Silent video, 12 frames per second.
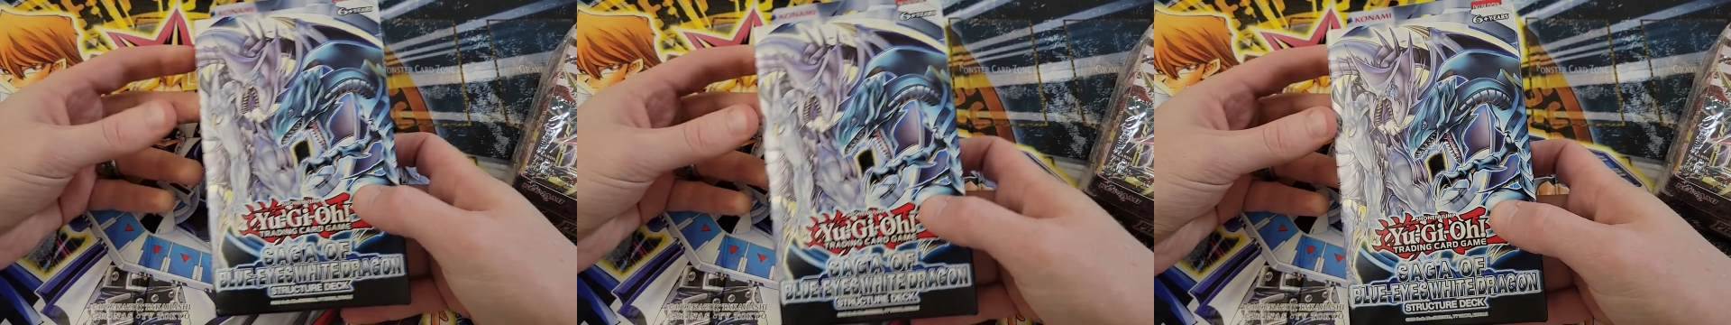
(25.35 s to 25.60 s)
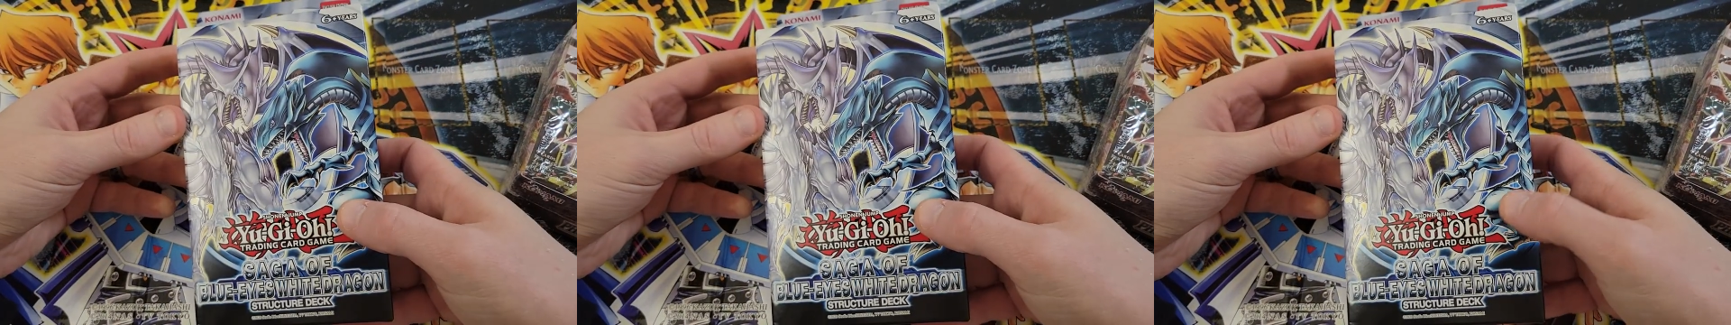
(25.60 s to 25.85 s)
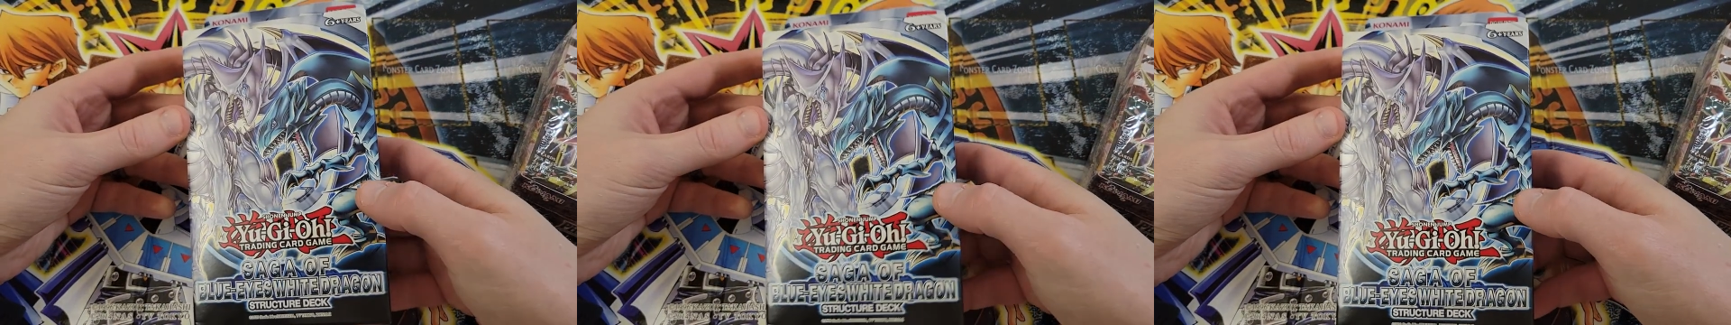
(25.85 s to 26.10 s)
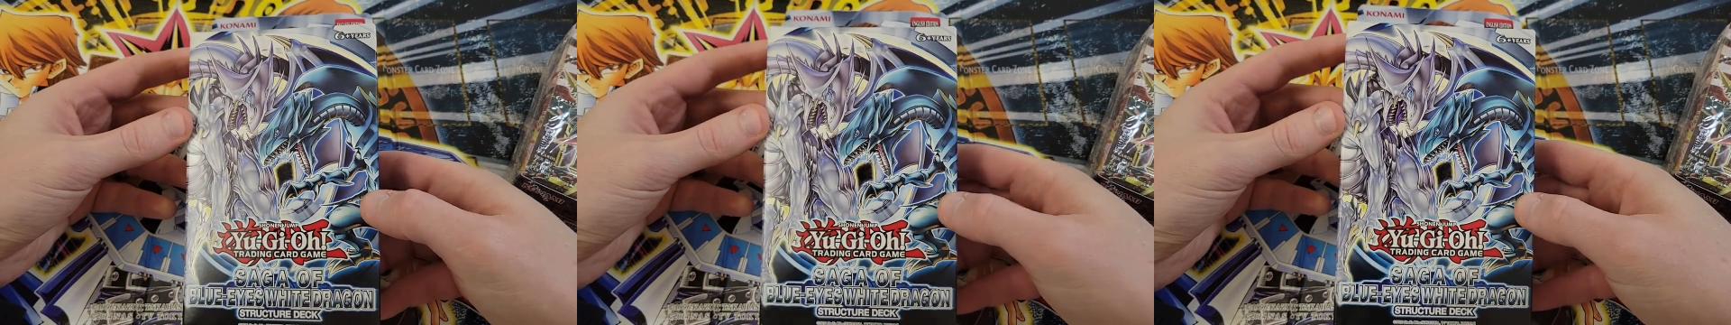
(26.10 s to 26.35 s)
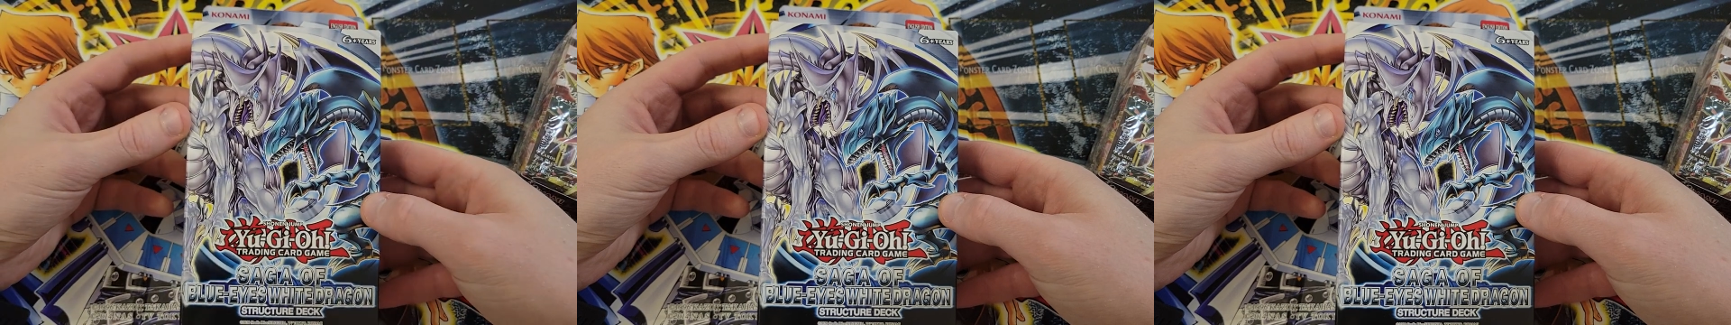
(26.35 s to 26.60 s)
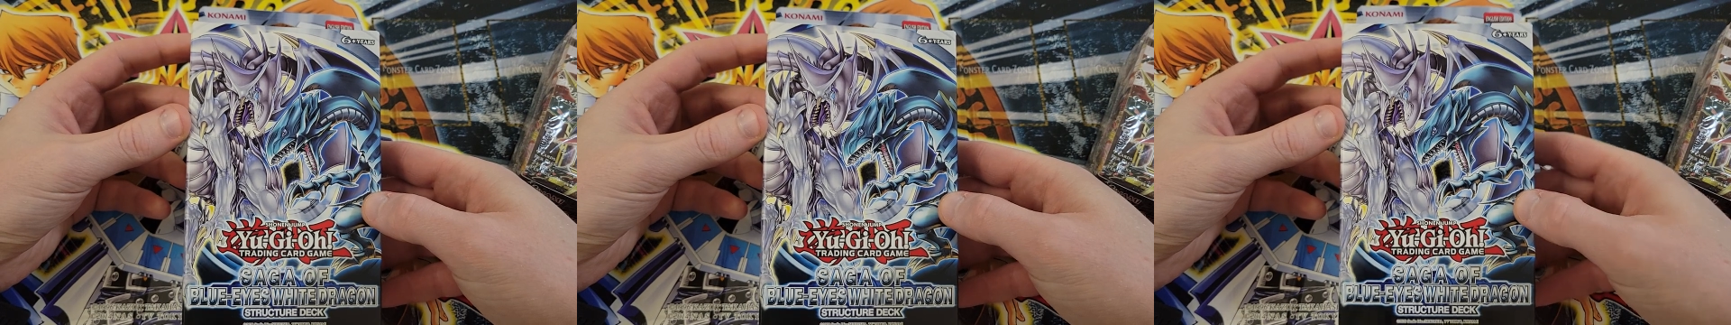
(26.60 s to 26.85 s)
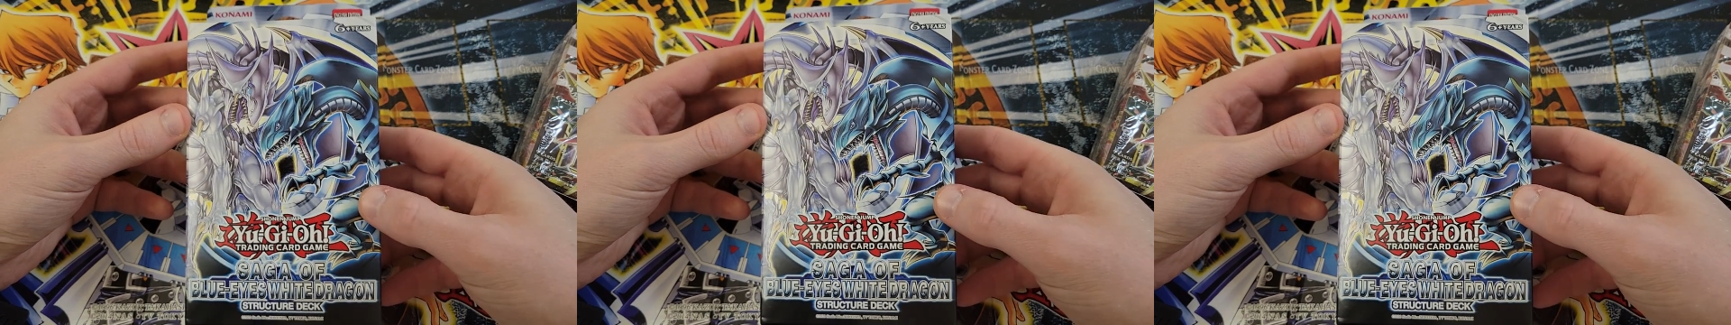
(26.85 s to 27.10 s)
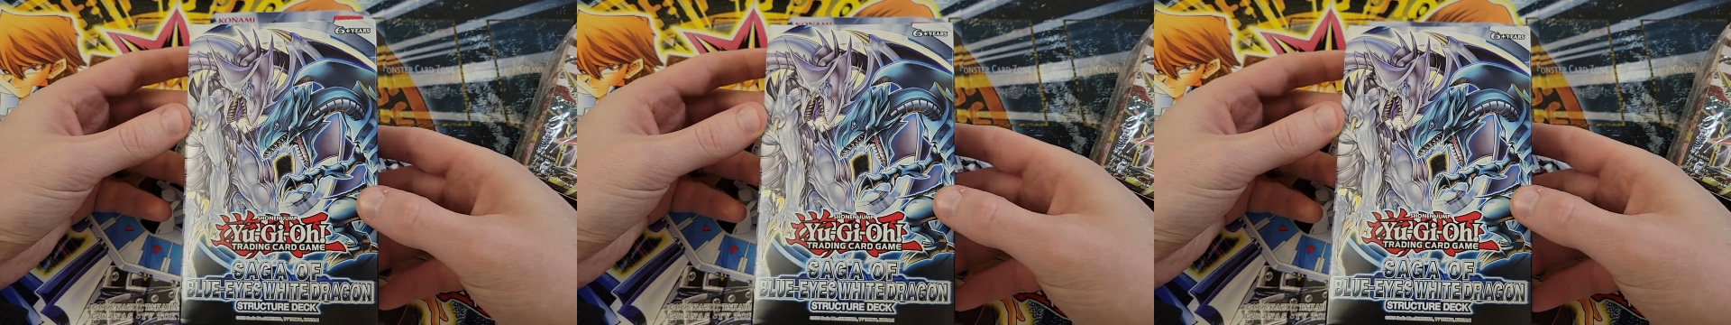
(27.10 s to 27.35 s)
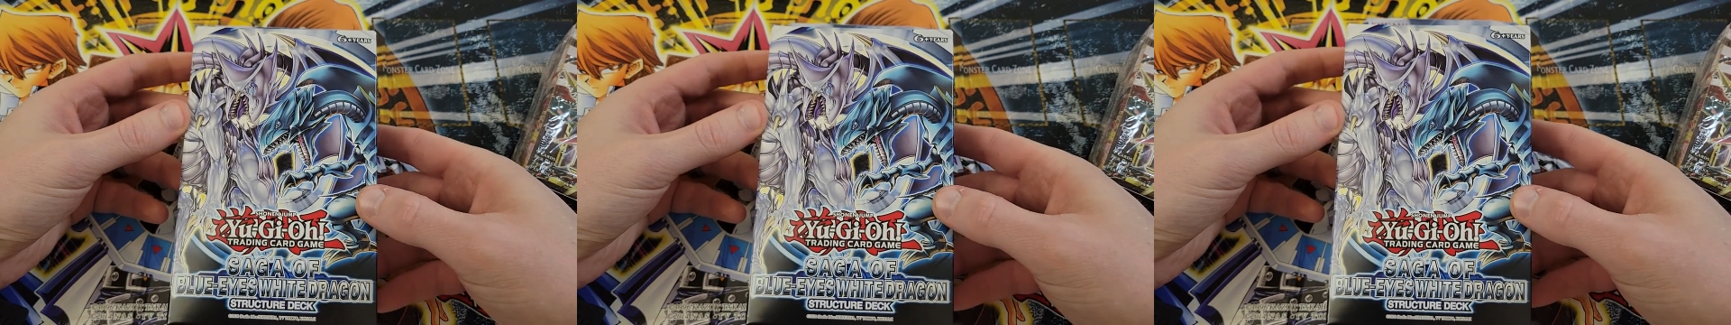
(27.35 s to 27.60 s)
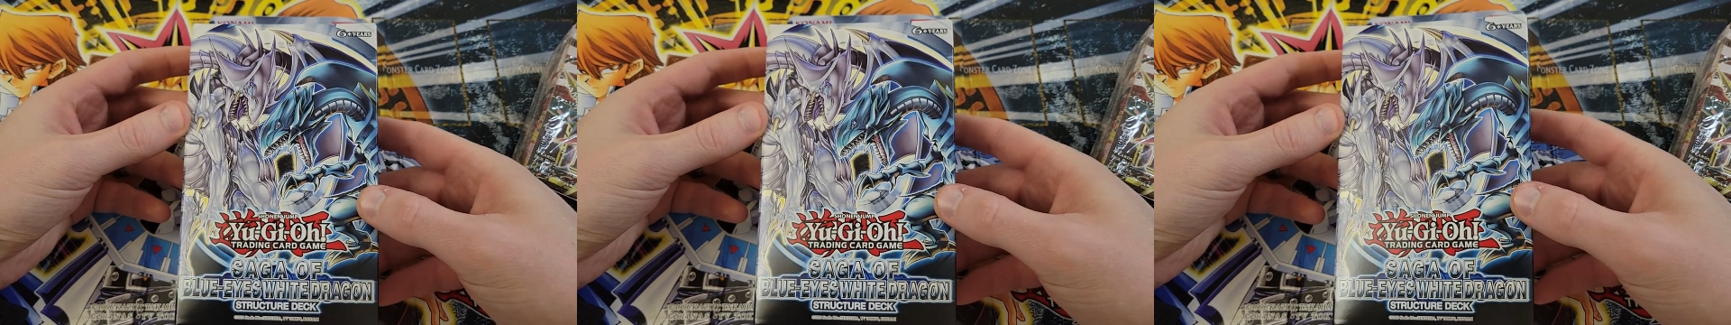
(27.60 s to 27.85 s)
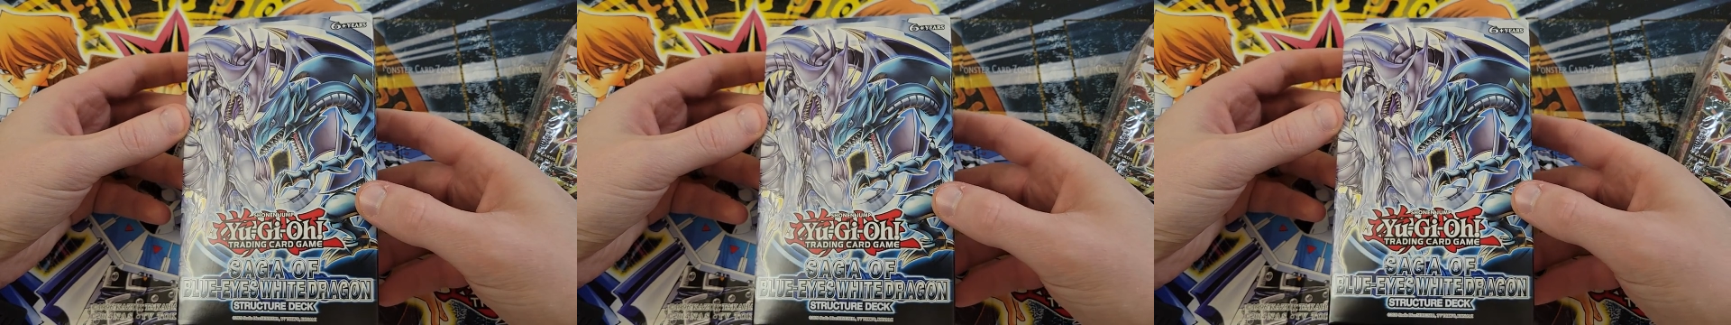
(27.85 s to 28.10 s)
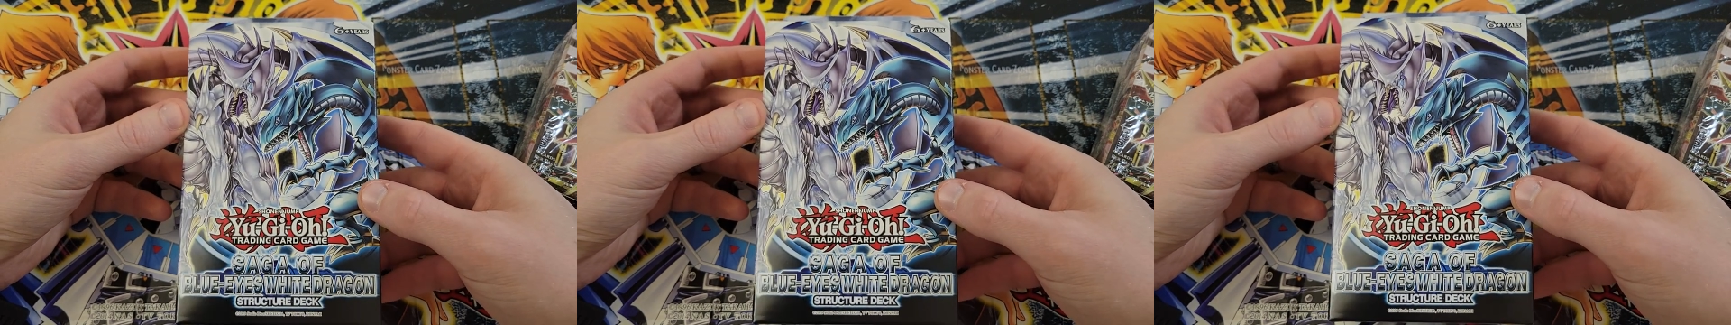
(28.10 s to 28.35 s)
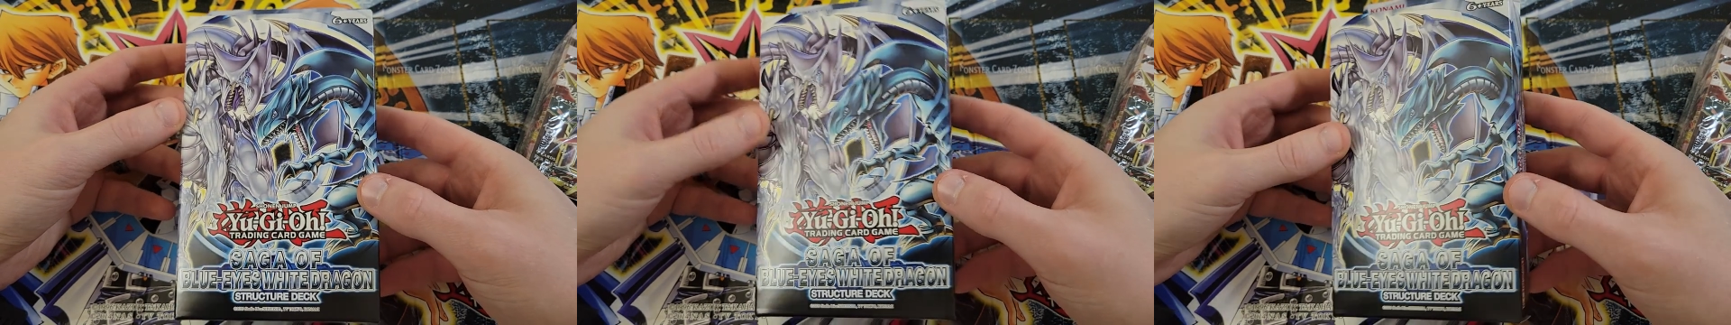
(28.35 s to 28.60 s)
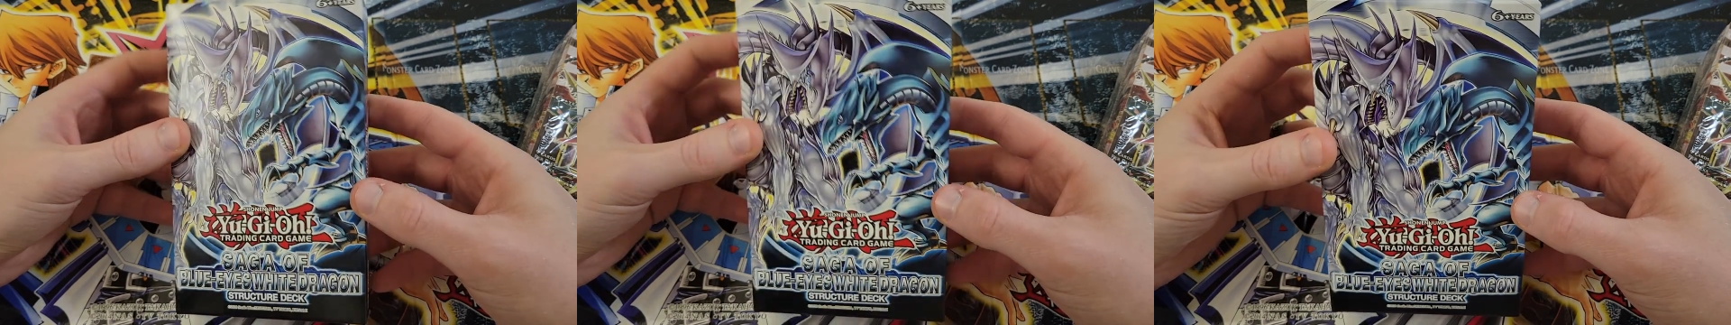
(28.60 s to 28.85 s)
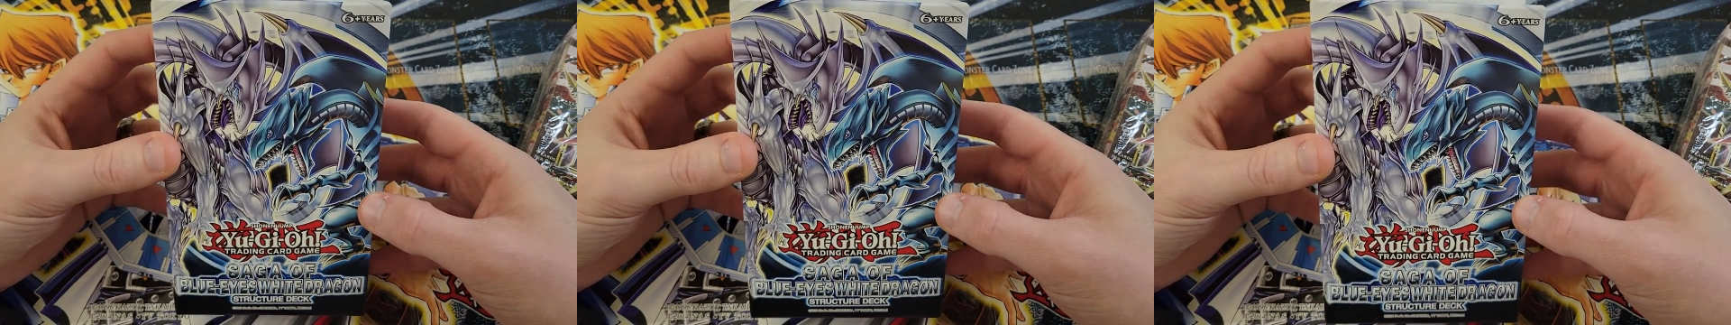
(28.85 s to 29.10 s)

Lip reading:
[unreadable: no face in view]